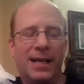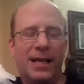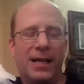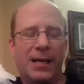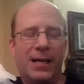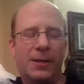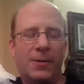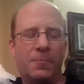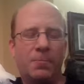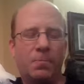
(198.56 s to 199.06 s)

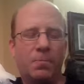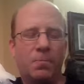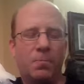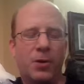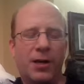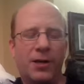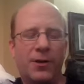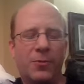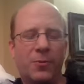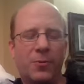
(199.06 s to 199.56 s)

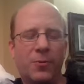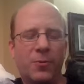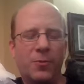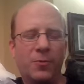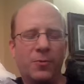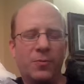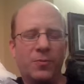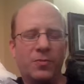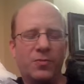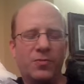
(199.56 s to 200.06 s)
But
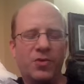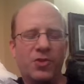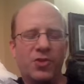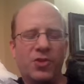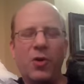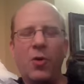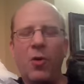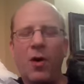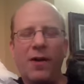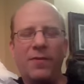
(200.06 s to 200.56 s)

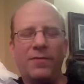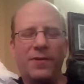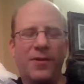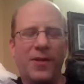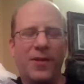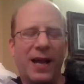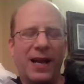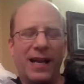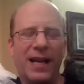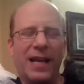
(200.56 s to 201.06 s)
so often
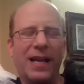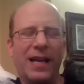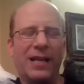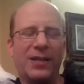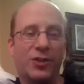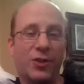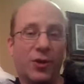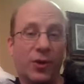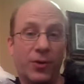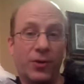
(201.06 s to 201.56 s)
that can
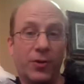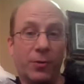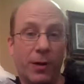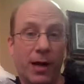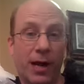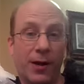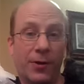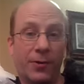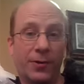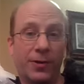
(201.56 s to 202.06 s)
get turned
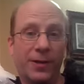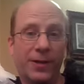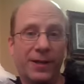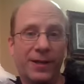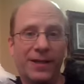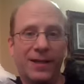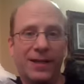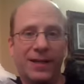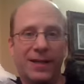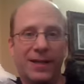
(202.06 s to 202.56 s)
around
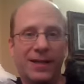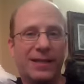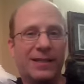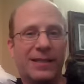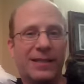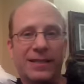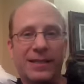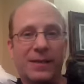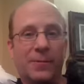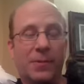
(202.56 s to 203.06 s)

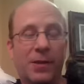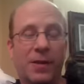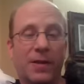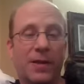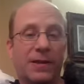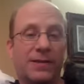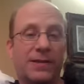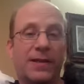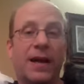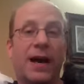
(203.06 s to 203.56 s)
into something
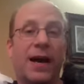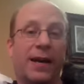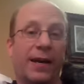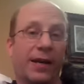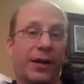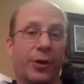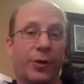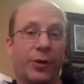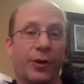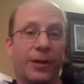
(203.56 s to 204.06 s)
that's not
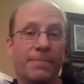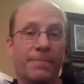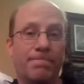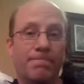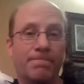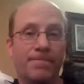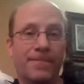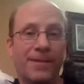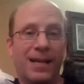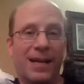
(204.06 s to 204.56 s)
healthy
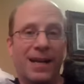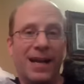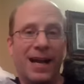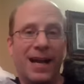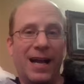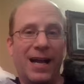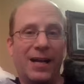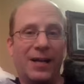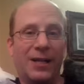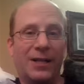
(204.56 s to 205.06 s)

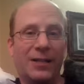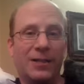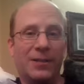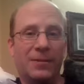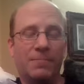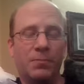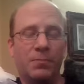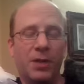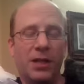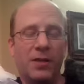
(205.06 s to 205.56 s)
and
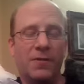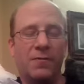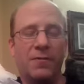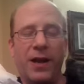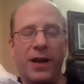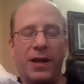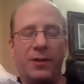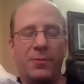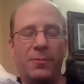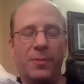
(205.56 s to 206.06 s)
in
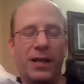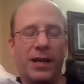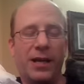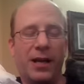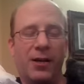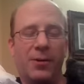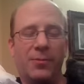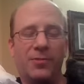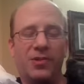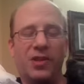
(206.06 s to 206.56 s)
fact
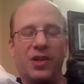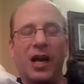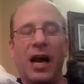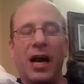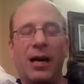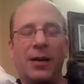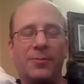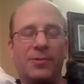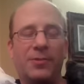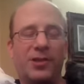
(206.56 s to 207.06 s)
becomes an
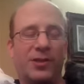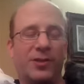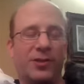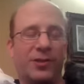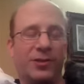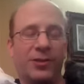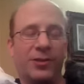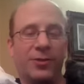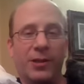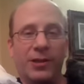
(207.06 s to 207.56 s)

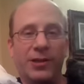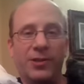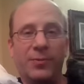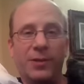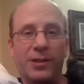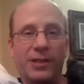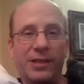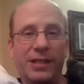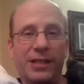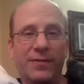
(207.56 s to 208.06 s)
obstacle to us
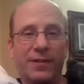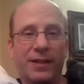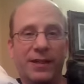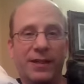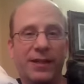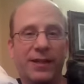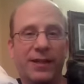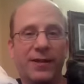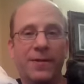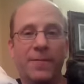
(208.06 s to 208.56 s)

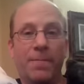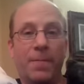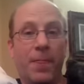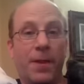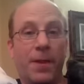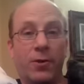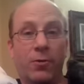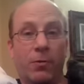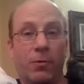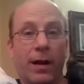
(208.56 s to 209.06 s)
receiving
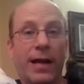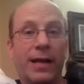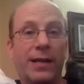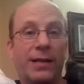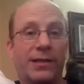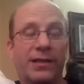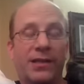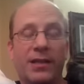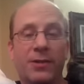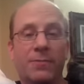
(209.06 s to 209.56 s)
the
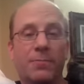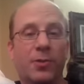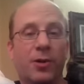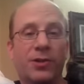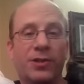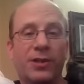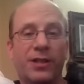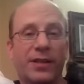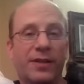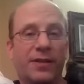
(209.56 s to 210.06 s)
grace and the
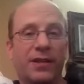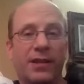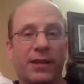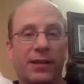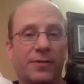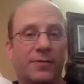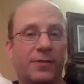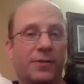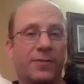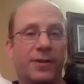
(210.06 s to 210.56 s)
mercy and the
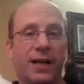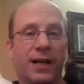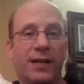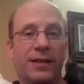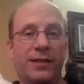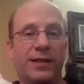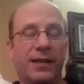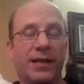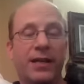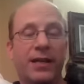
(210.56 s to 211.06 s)
love of
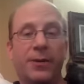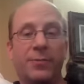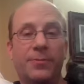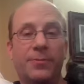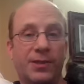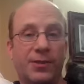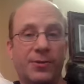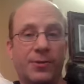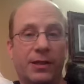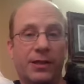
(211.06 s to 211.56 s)
God that
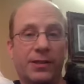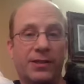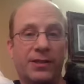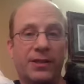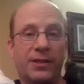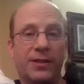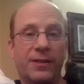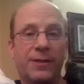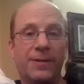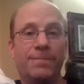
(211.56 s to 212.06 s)
comes to
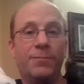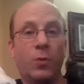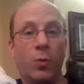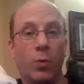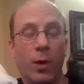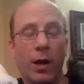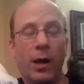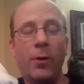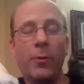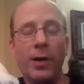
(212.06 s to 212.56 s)
us
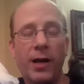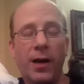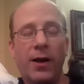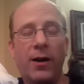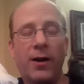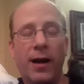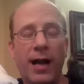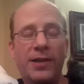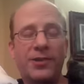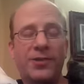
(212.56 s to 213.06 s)
where we
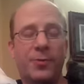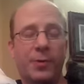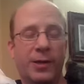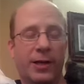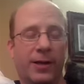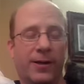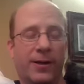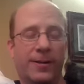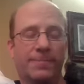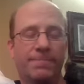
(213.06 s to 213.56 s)
are as we
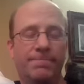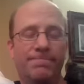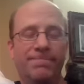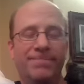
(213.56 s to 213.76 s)
are